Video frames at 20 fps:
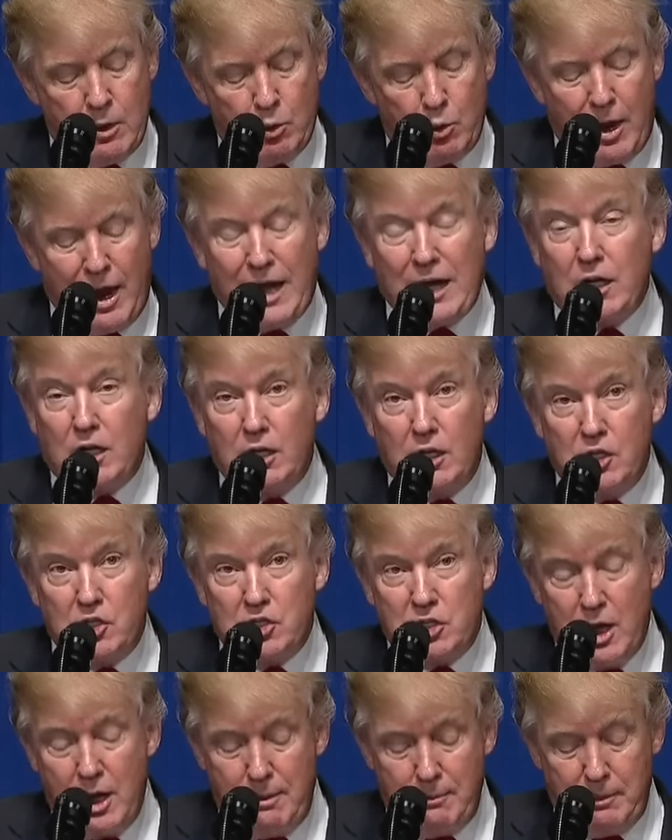Radical
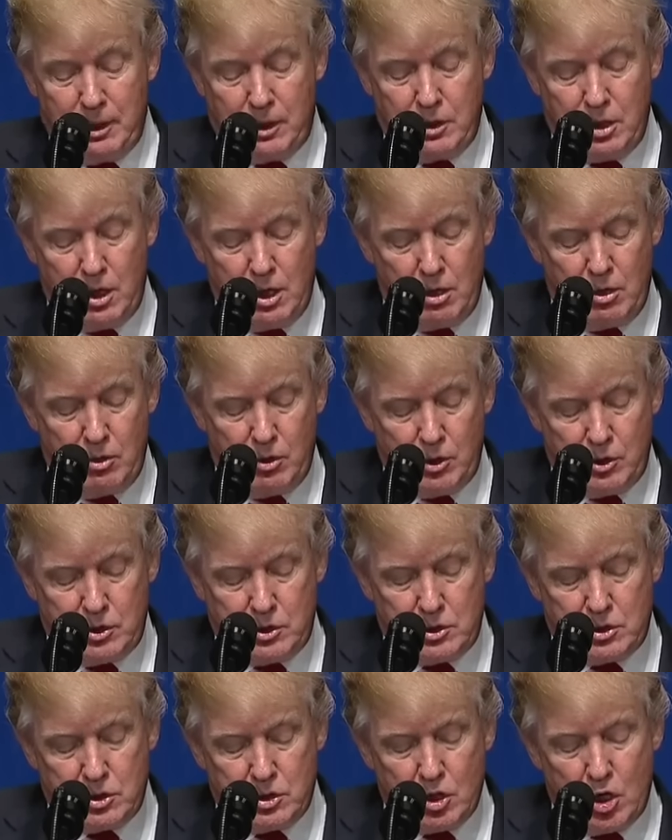Islamic
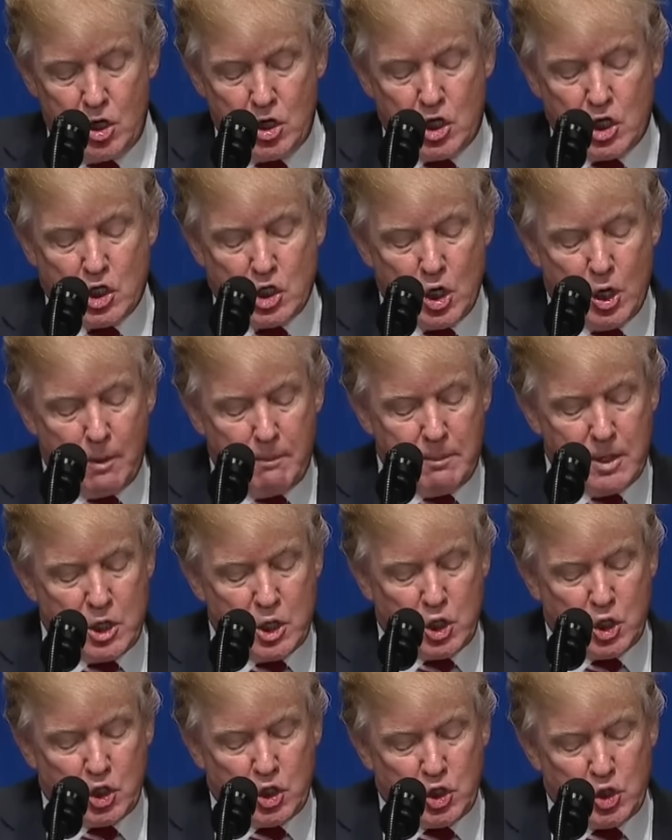terrorists are
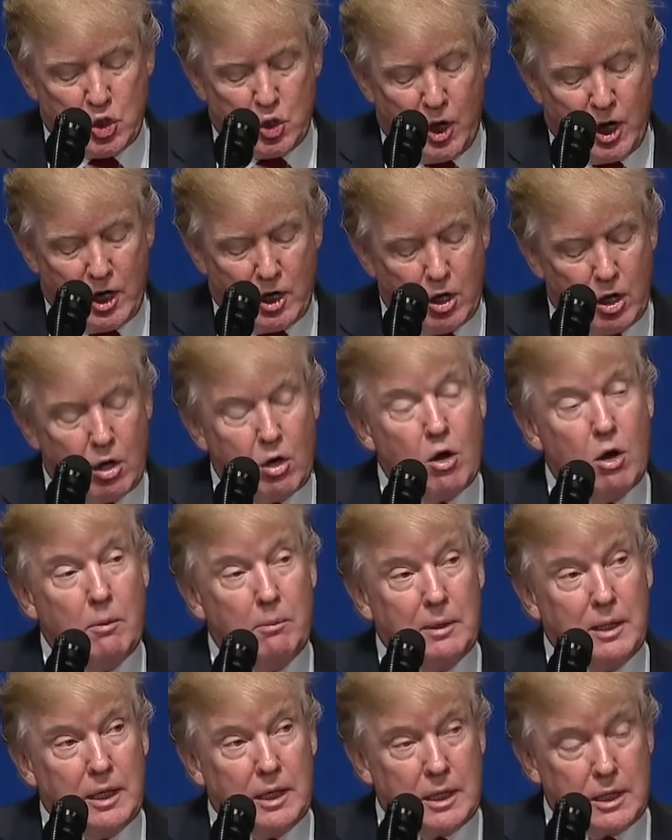determined to strike our
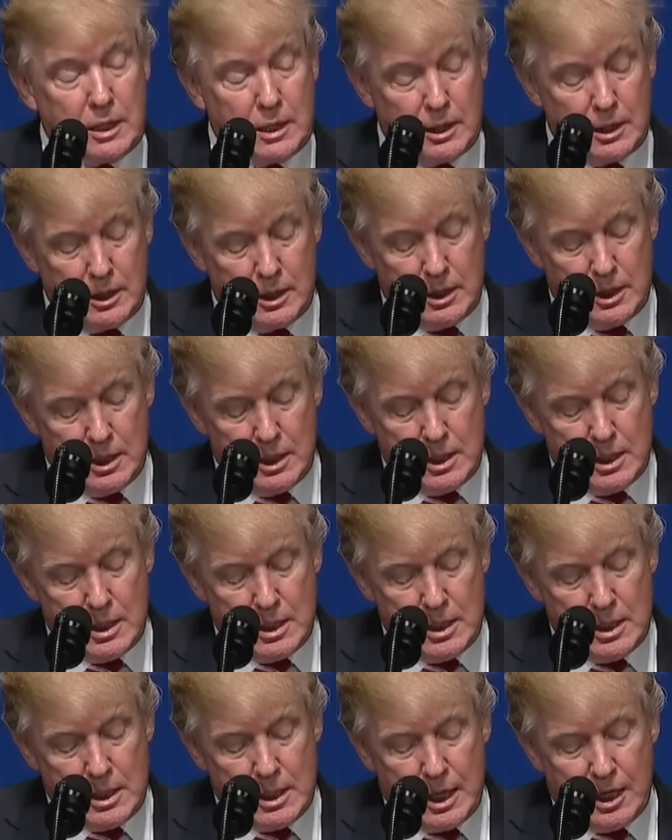homeland
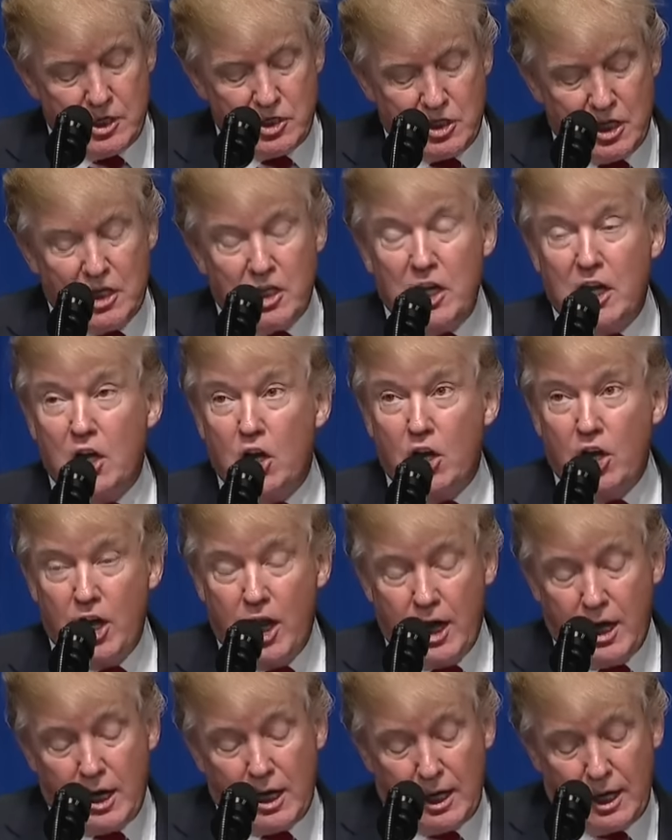as they did on
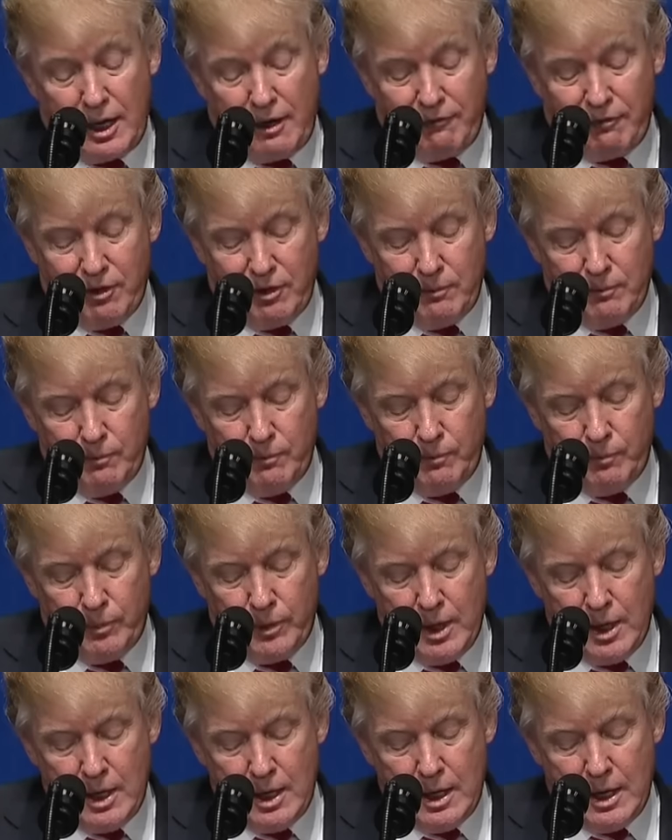9 11,
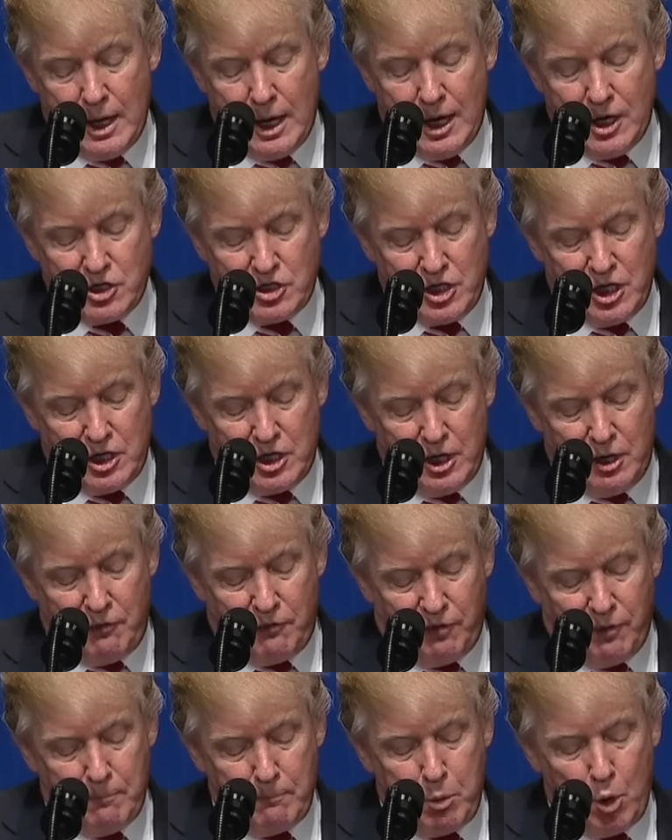as they
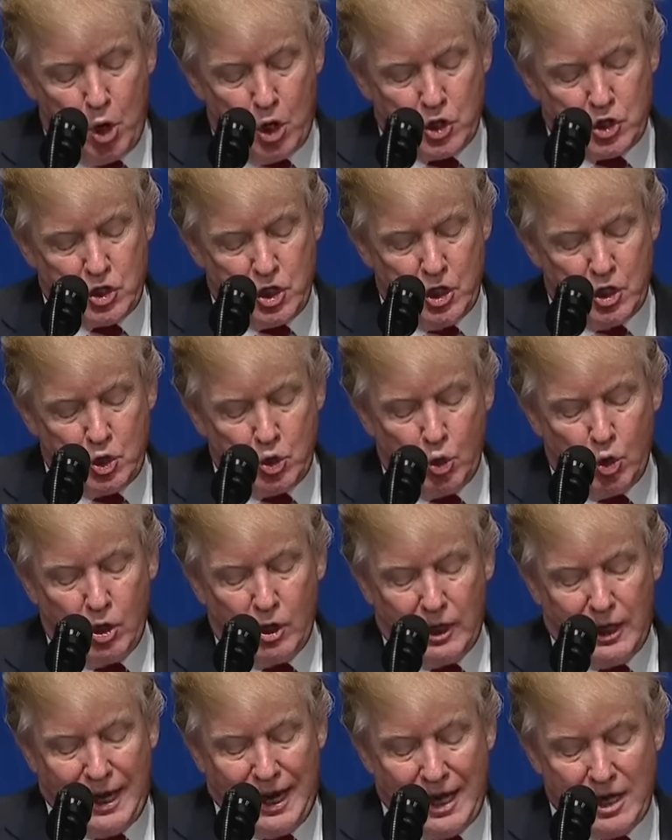did from Boston to
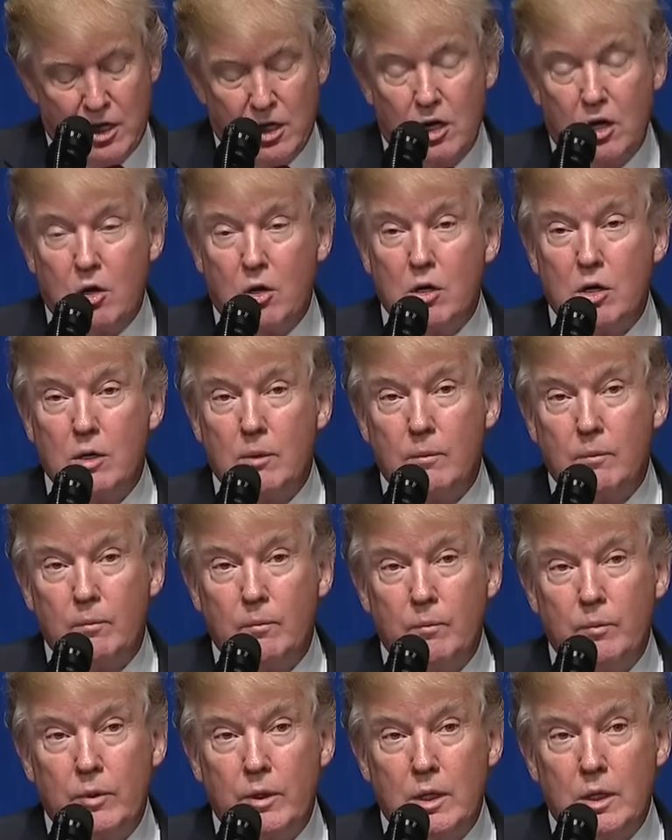Orlando
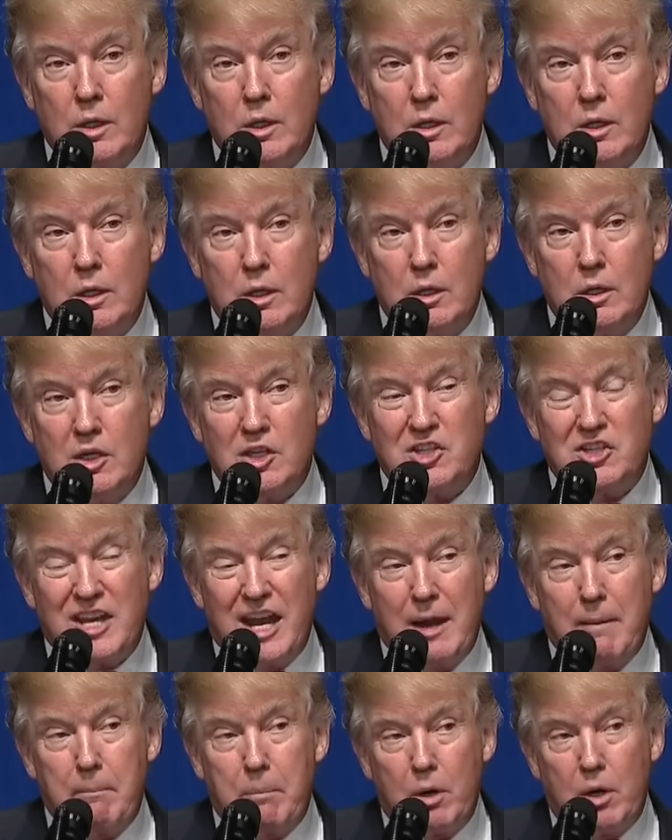to
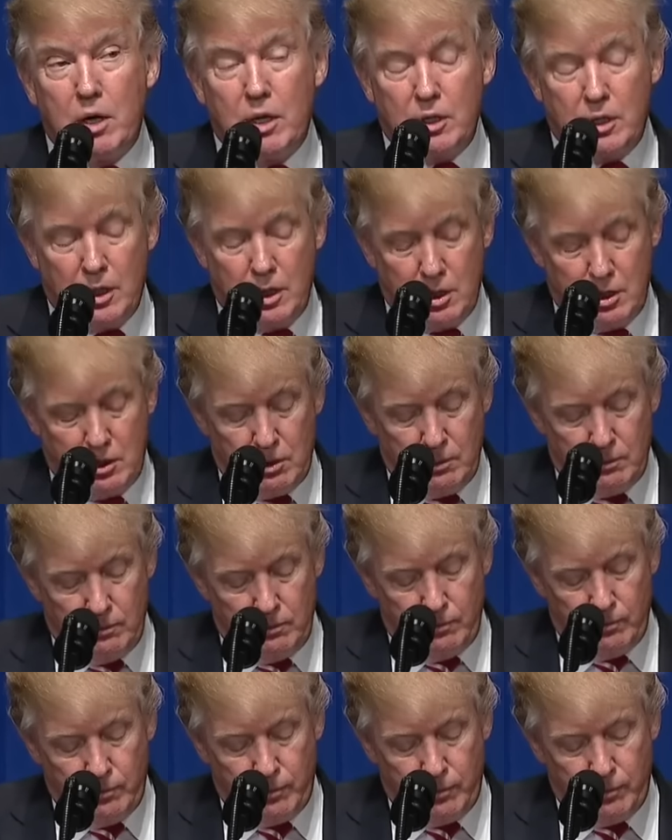San Bernardino,